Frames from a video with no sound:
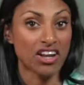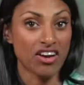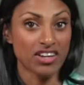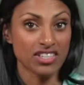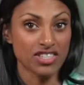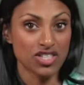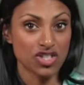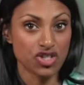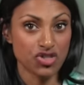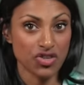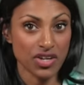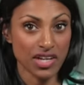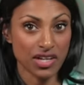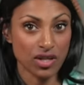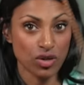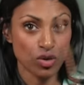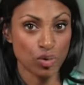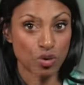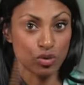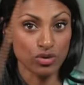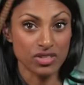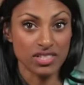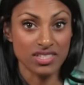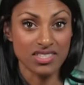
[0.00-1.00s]
light string
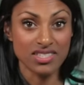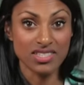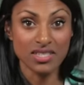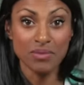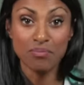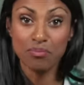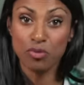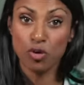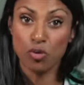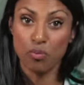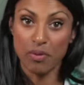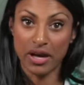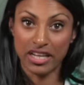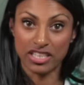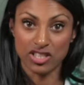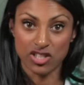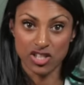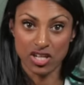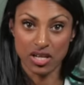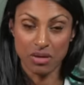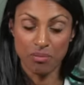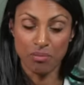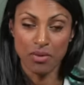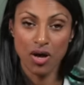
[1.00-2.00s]
called a simple
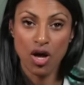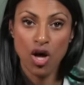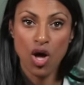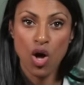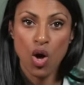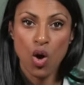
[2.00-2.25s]
pendulum